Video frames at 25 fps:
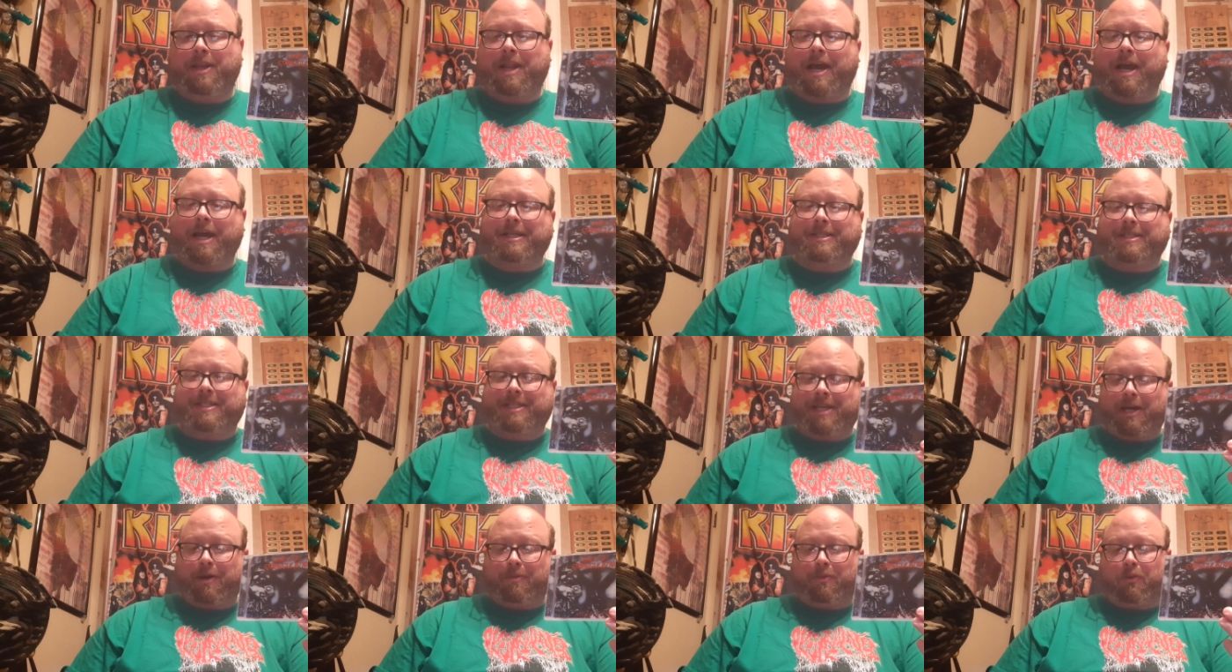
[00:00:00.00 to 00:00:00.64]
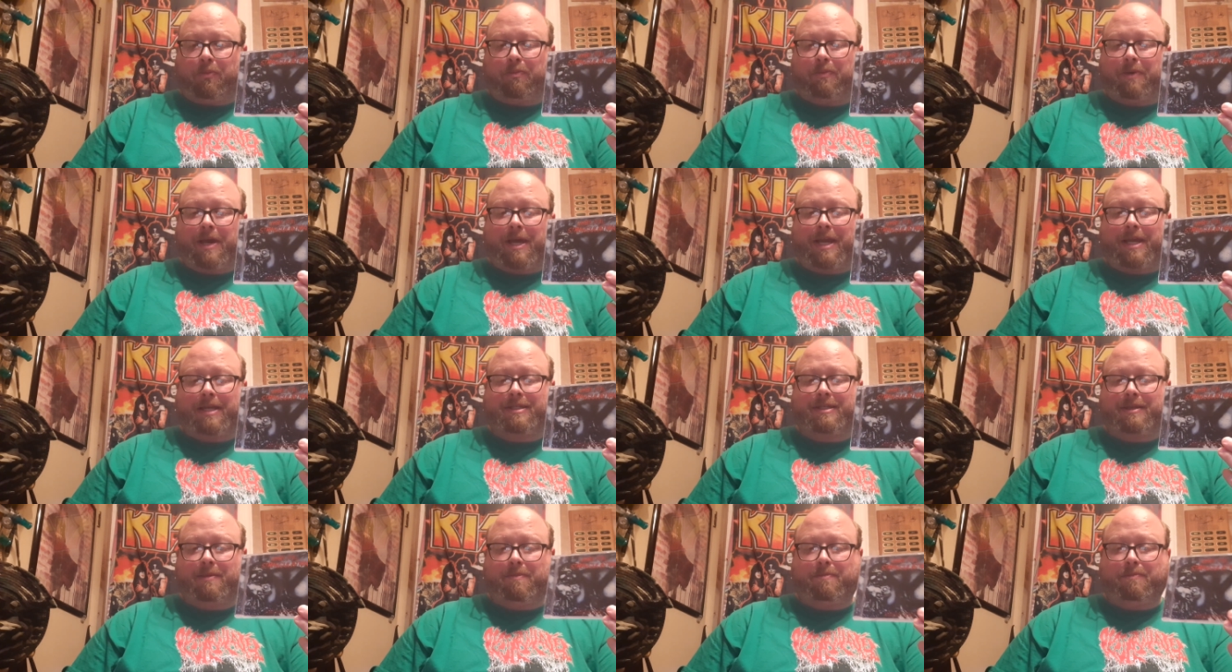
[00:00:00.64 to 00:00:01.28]
nice double
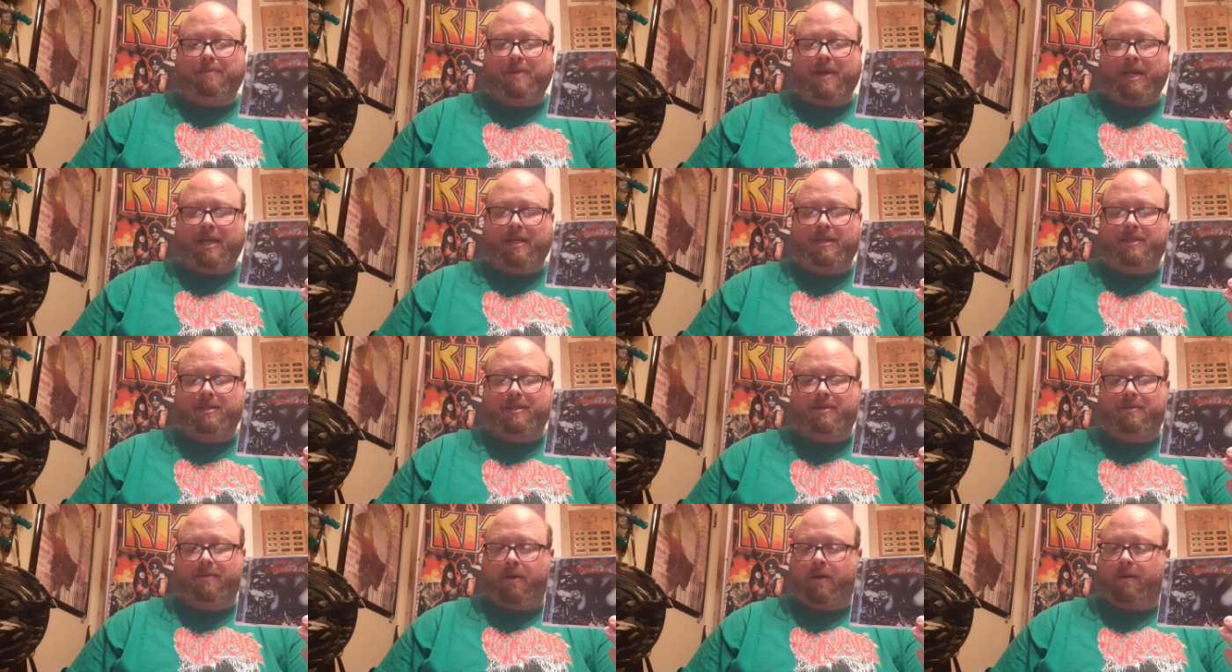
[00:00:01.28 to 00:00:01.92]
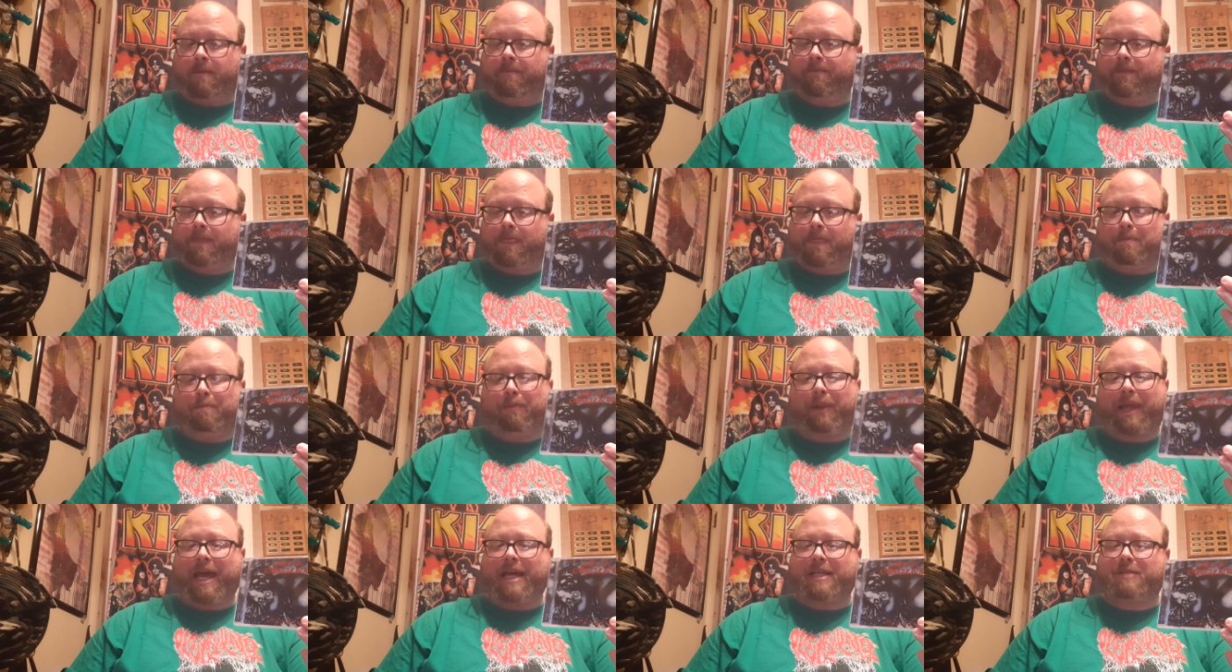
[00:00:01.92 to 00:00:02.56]
bass and bass. Er,
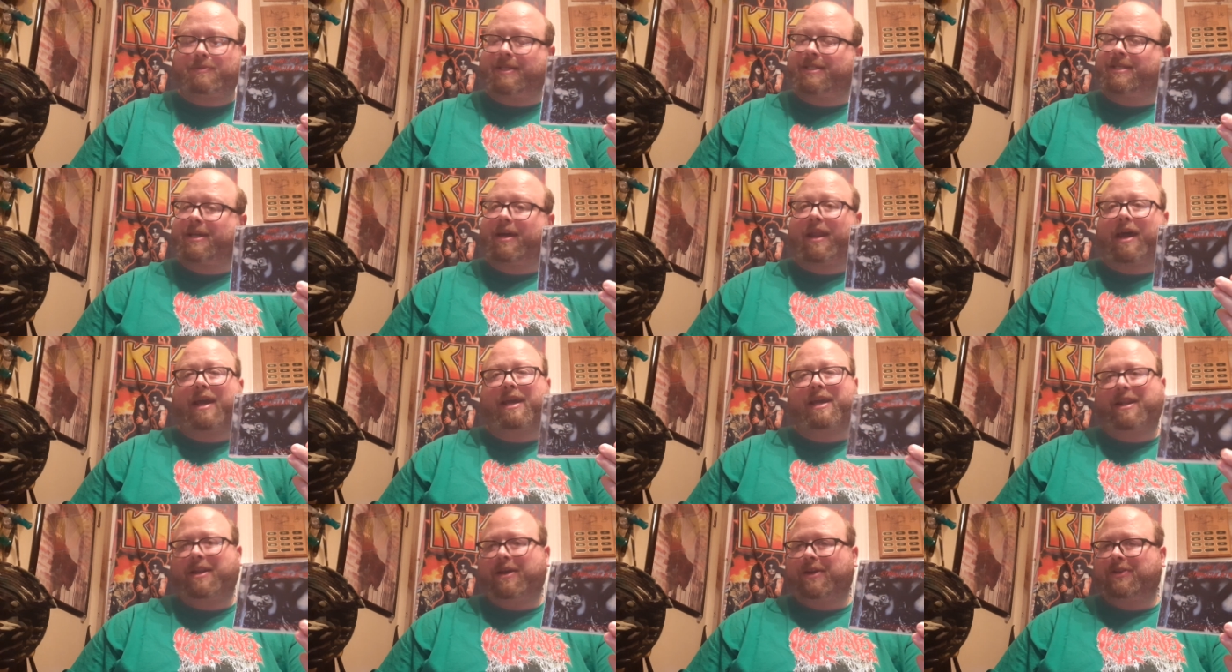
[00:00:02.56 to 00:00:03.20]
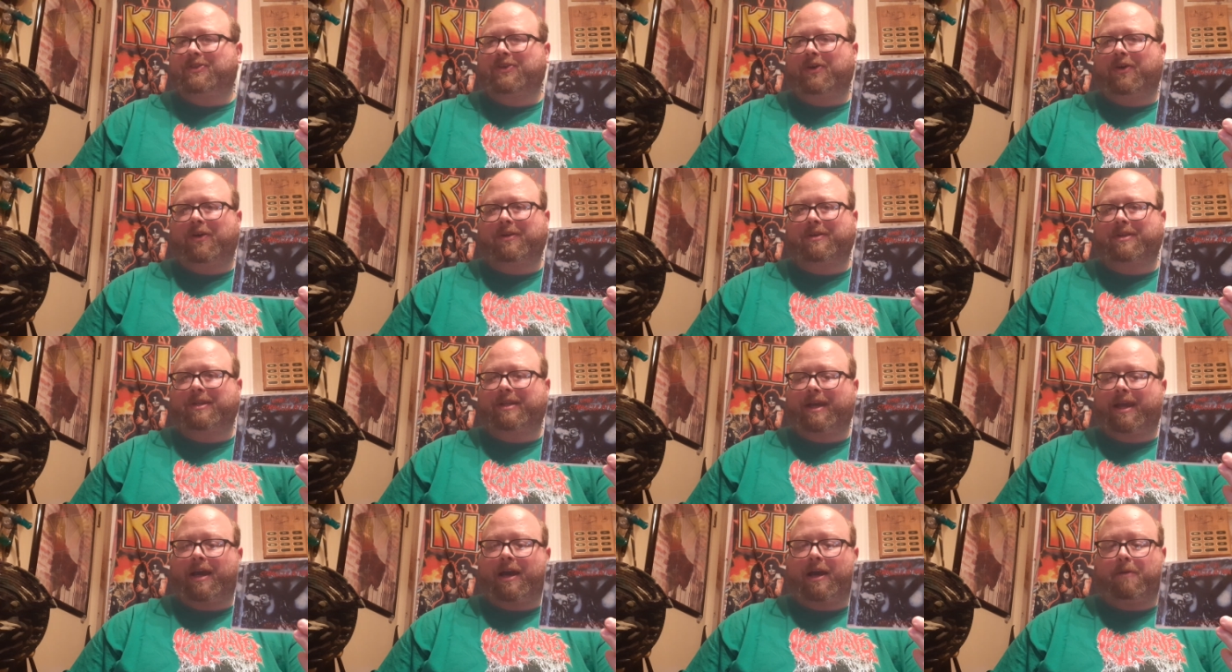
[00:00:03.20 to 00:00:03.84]
last week's. God, I cannot talk
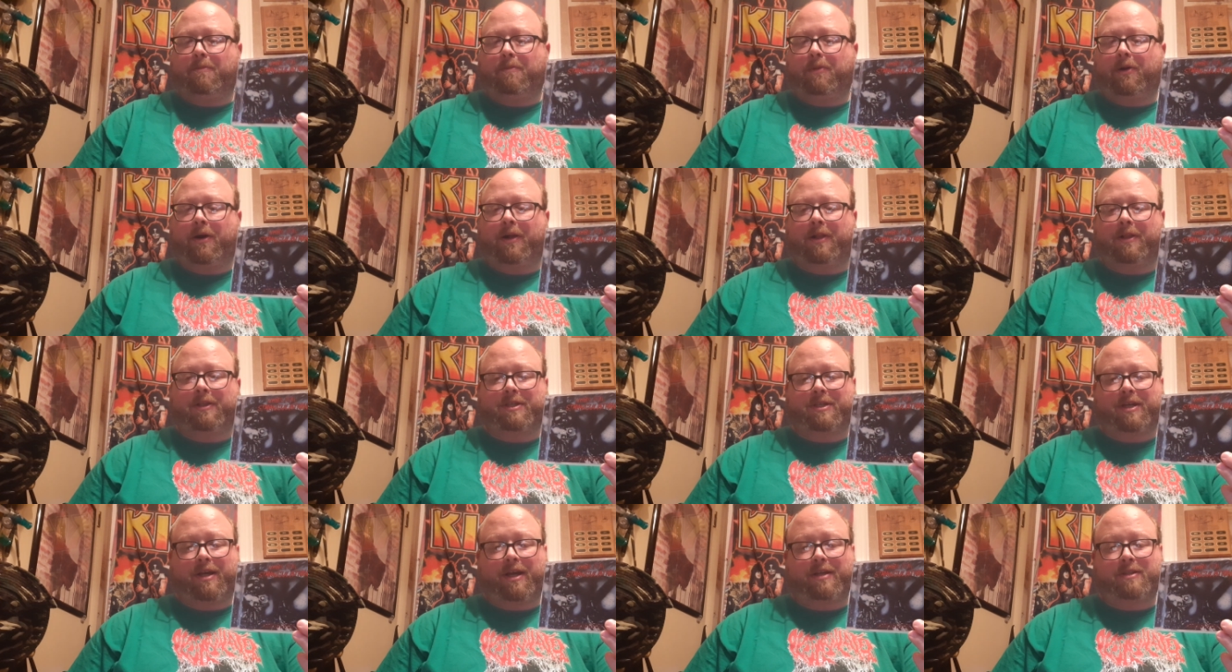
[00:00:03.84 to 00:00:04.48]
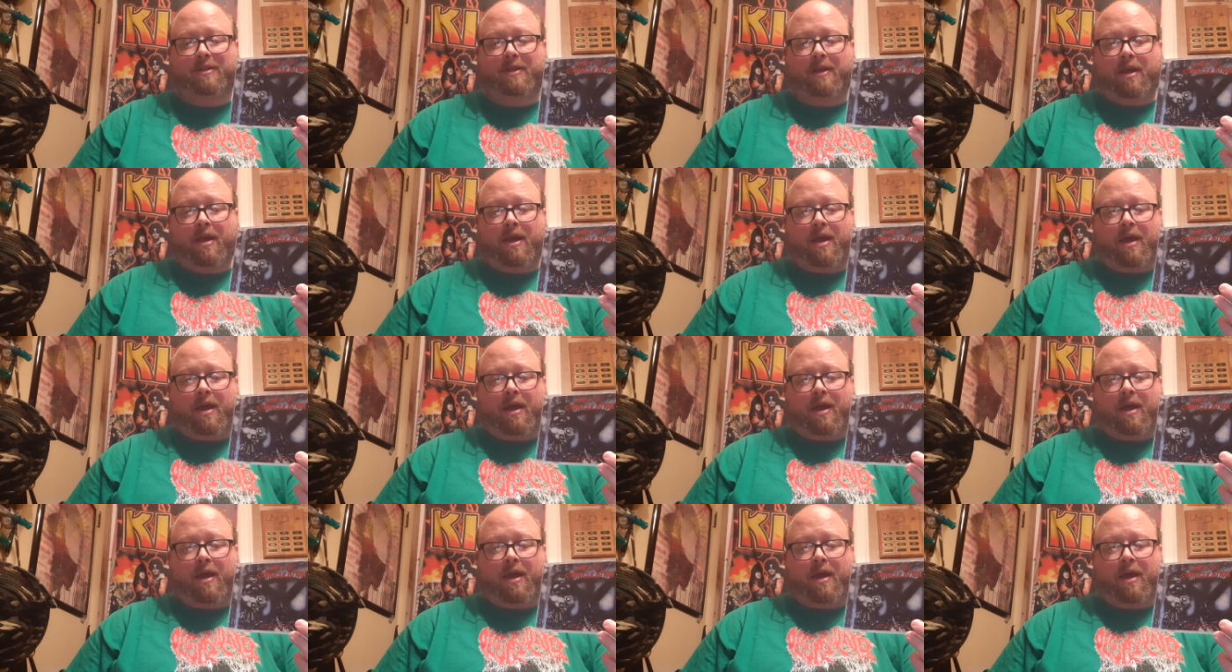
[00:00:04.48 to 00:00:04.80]
today. I apologize.